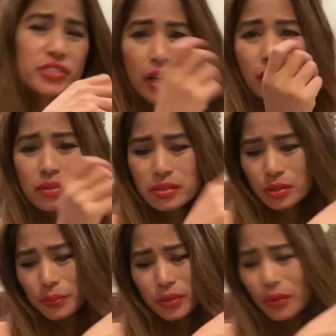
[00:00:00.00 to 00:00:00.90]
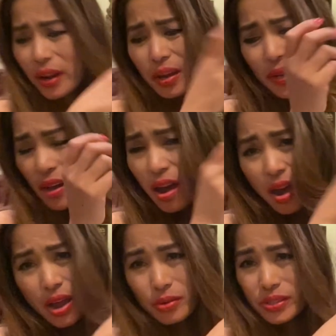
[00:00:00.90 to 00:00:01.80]
jealous of you're aiming
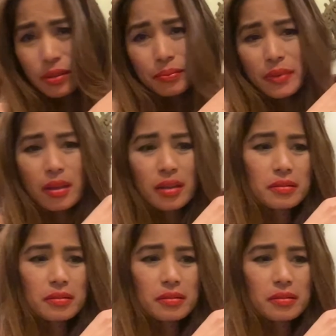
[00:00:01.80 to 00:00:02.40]
high or something.